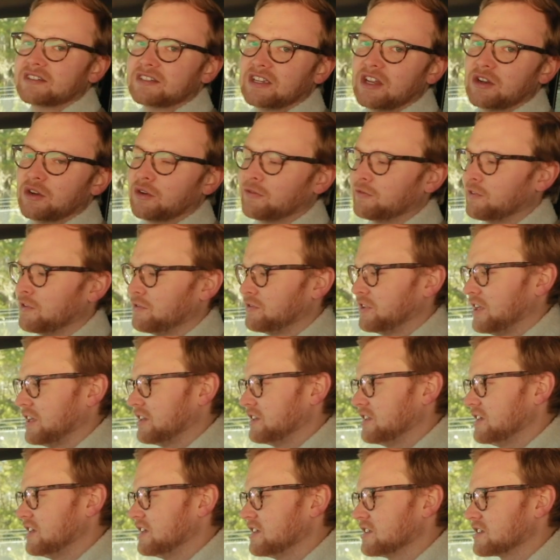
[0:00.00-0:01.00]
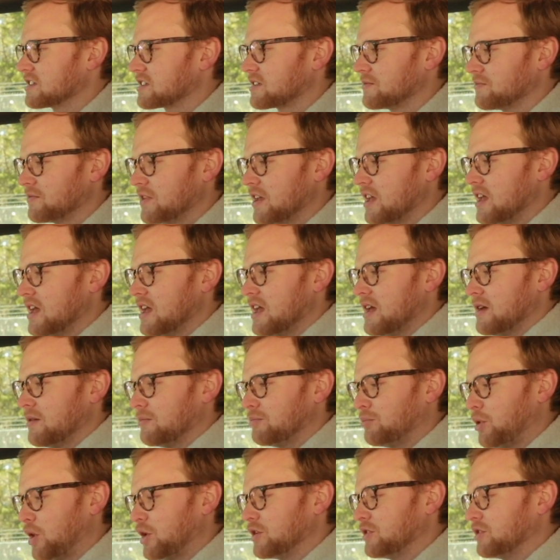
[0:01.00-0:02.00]
10 or 15 years.
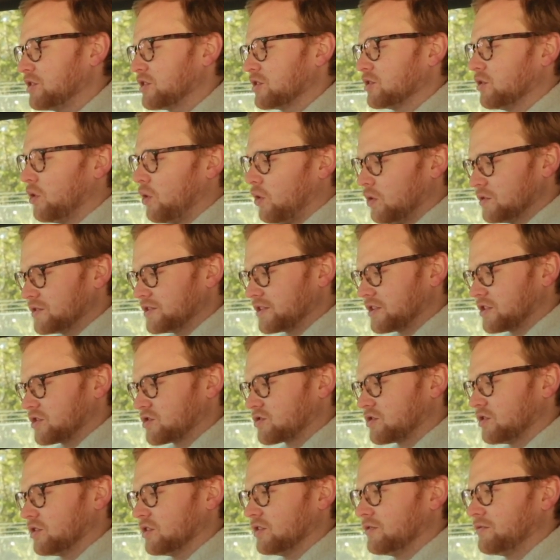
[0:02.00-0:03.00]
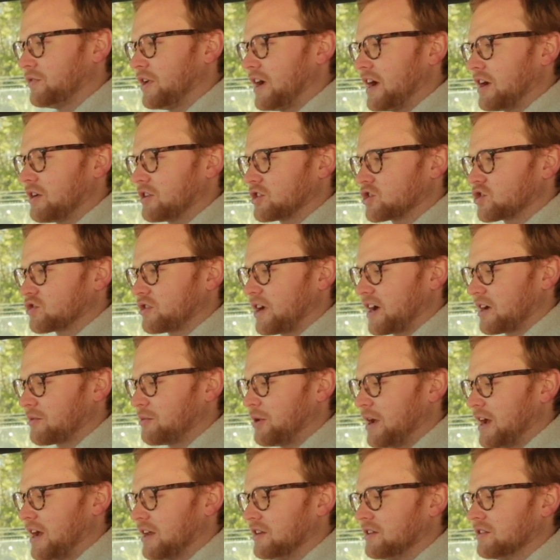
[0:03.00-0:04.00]
But you can also control it via a
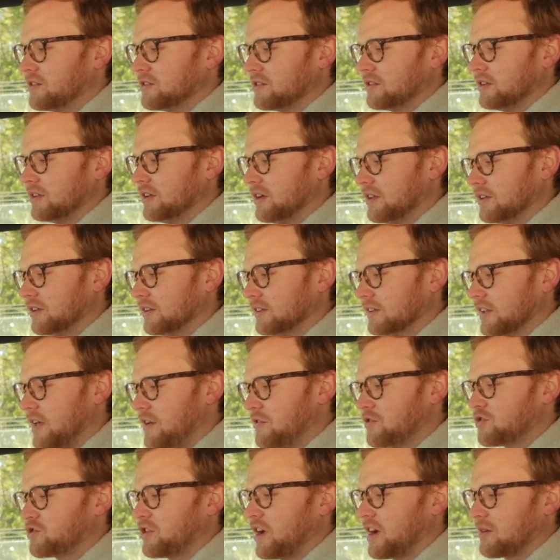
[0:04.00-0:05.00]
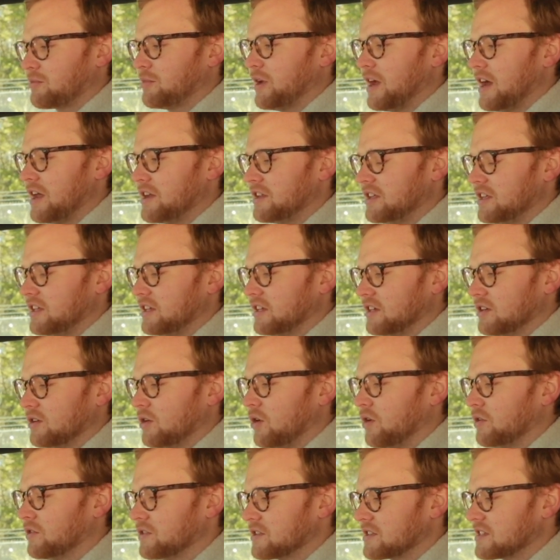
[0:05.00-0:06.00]
trackpad, the left trackpad here
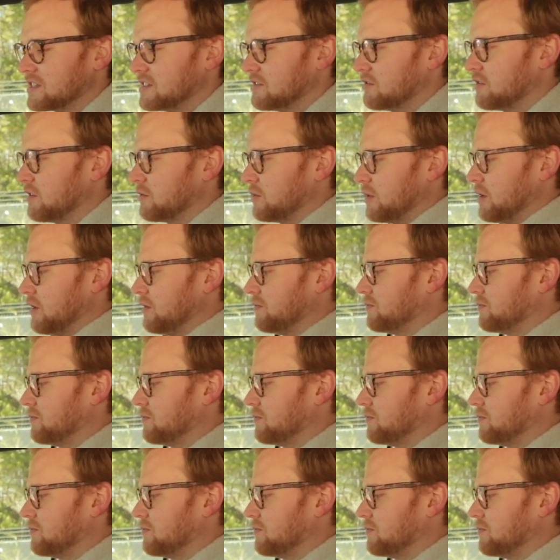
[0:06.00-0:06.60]
on the steering wheel.